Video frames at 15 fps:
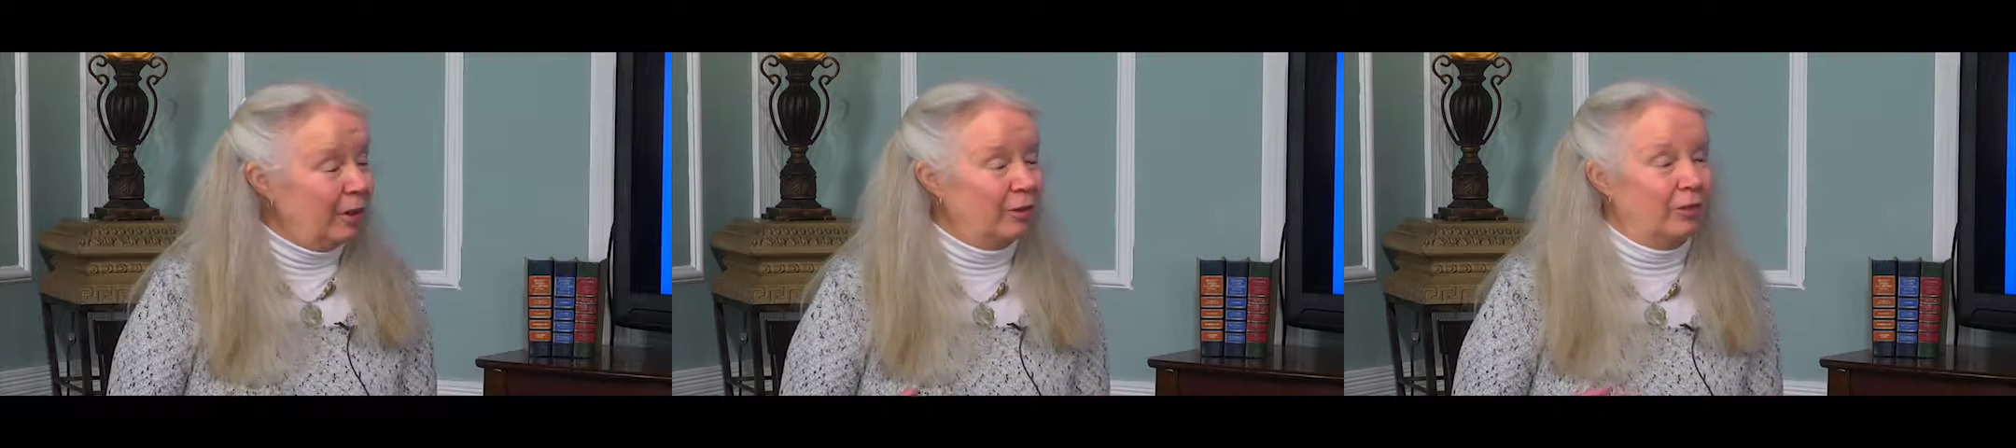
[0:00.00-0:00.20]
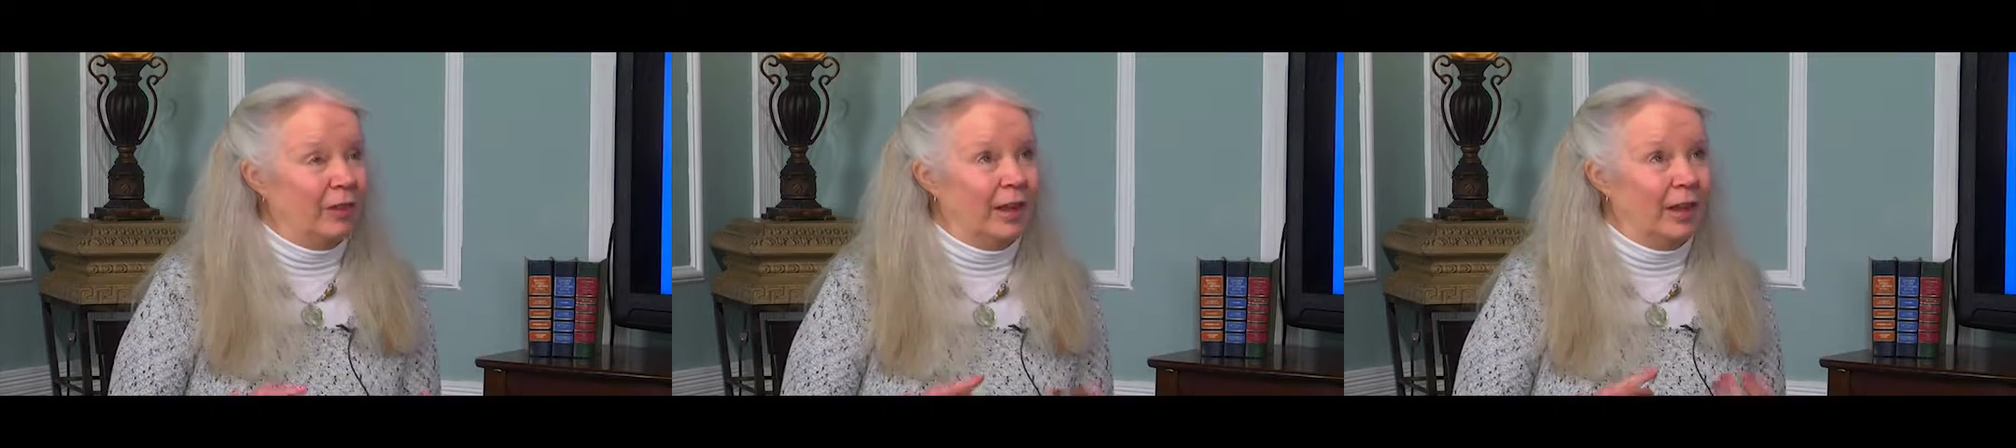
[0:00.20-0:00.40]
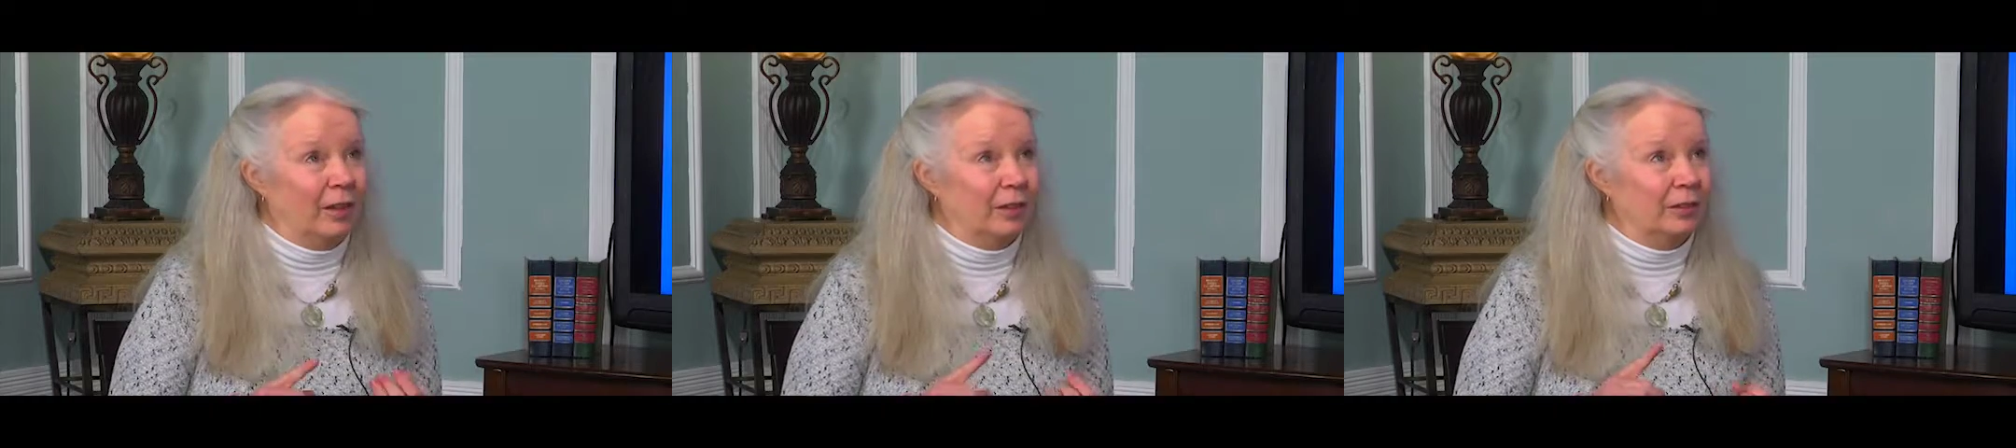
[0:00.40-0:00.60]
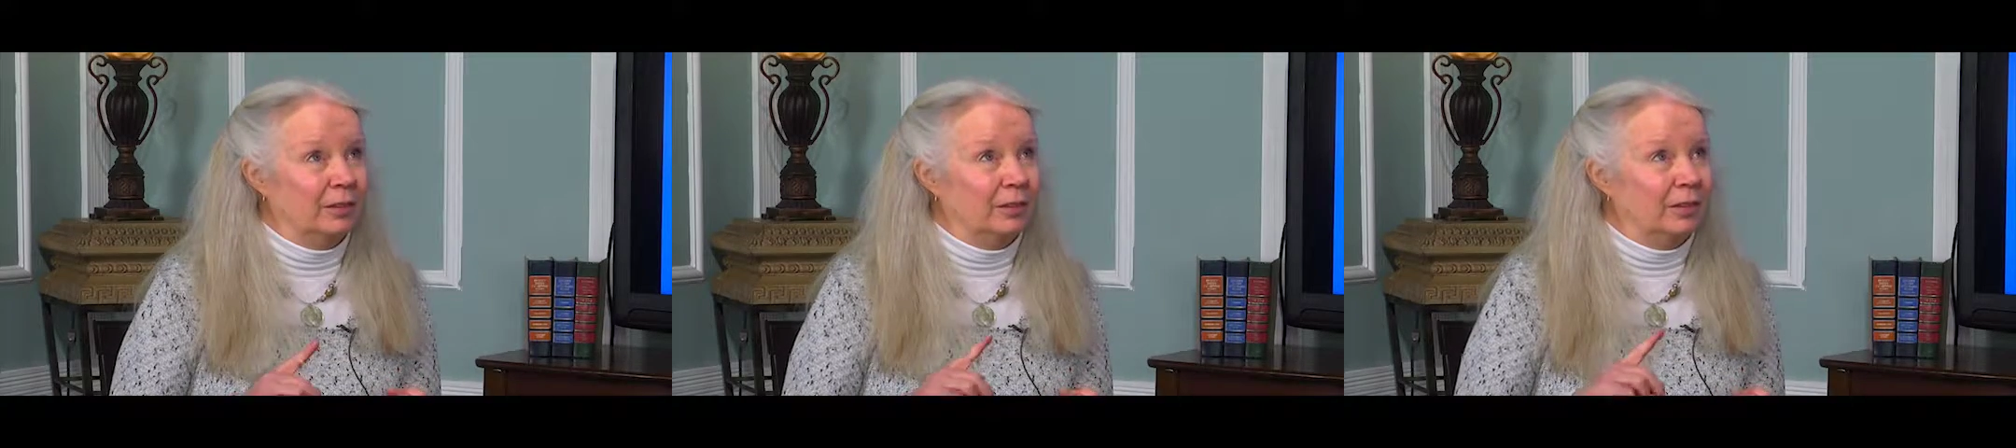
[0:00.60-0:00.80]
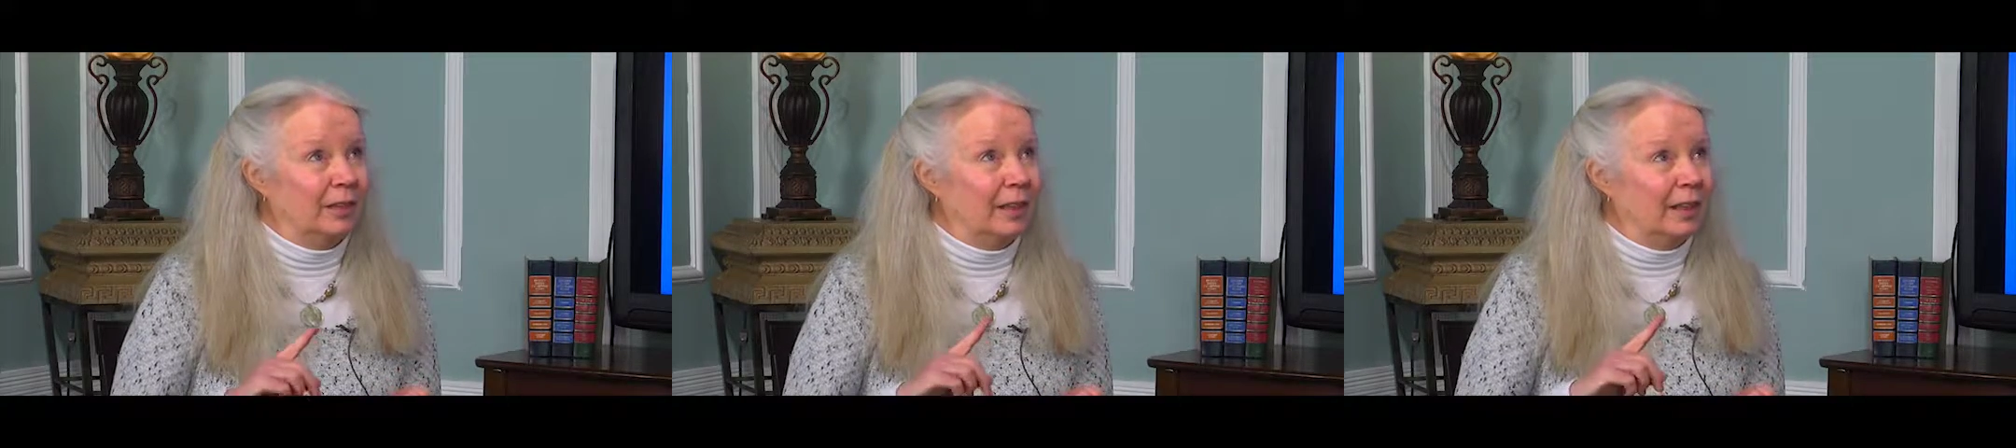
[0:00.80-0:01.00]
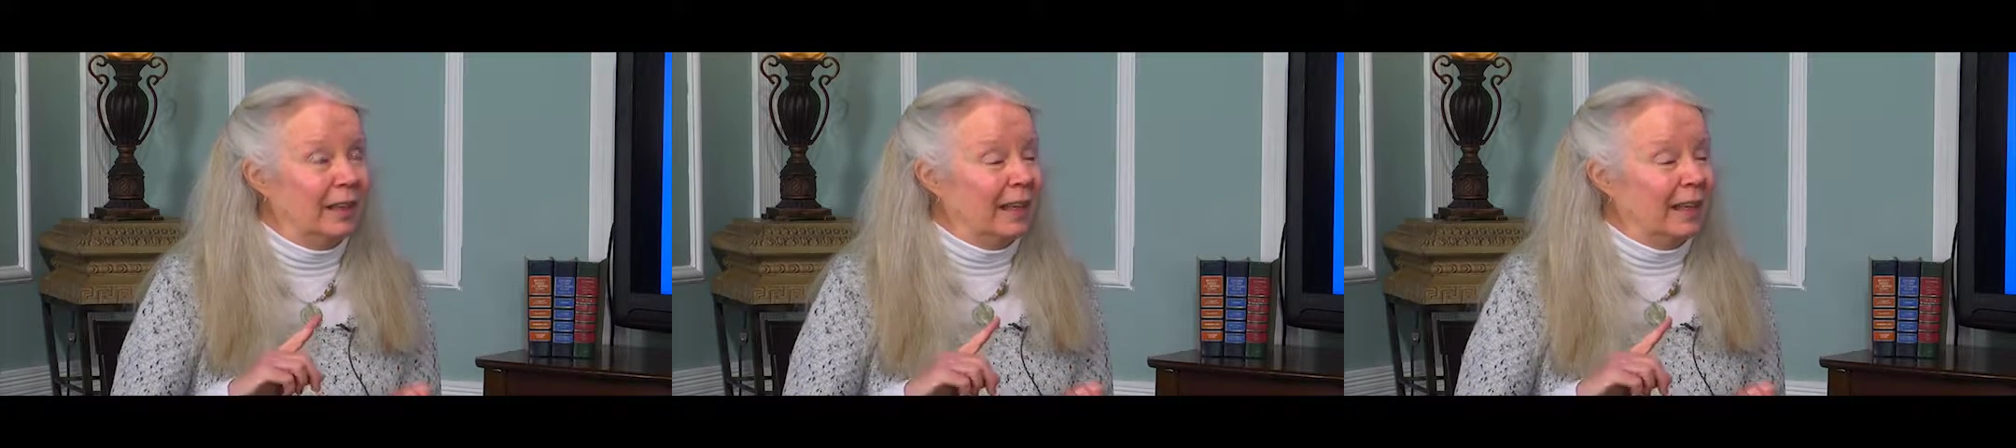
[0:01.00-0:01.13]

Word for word: around